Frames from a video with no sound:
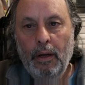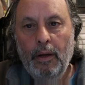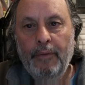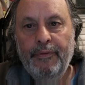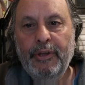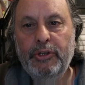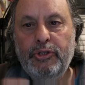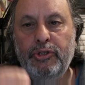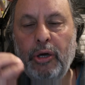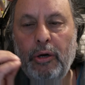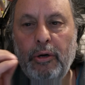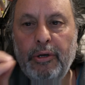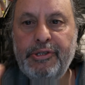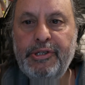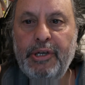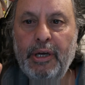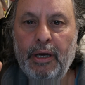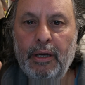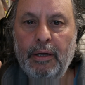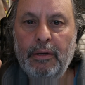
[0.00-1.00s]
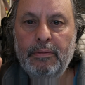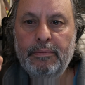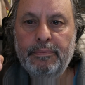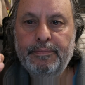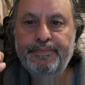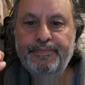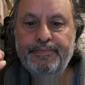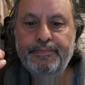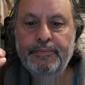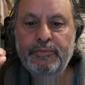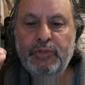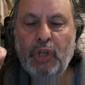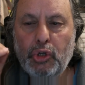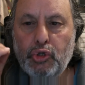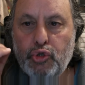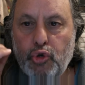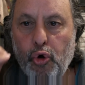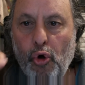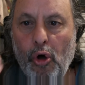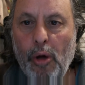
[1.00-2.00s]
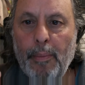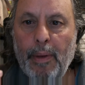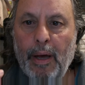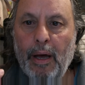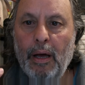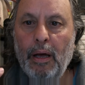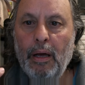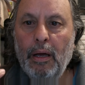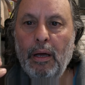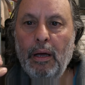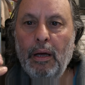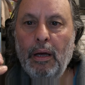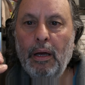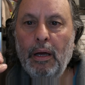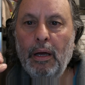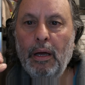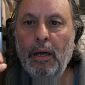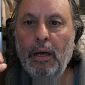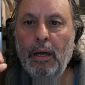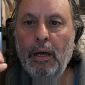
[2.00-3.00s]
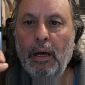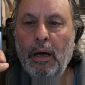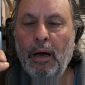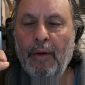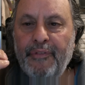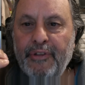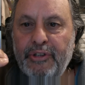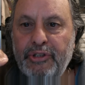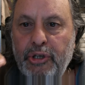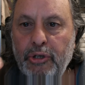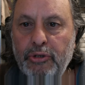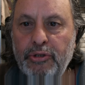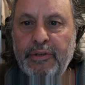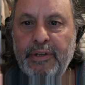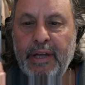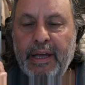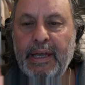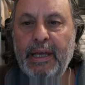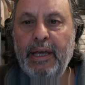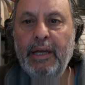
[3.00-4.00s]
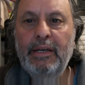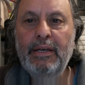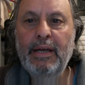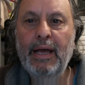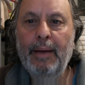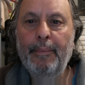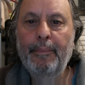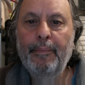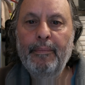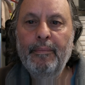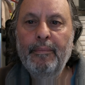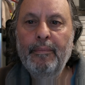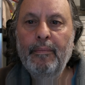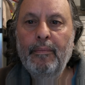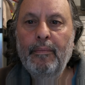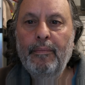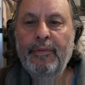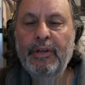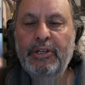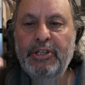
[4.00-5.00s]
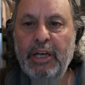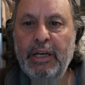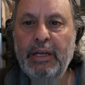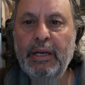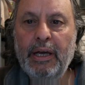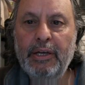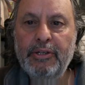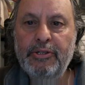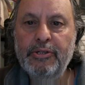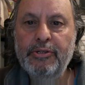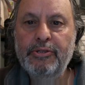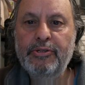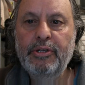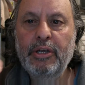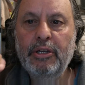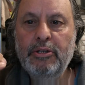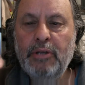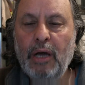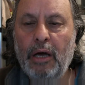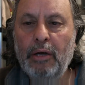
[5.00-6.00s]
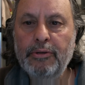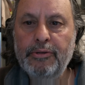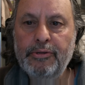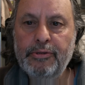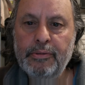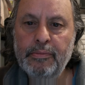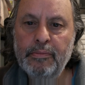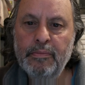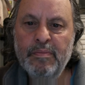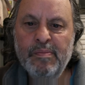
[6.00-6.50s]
The torture, the trauma of the children they kidnap, the teenagers, the adults,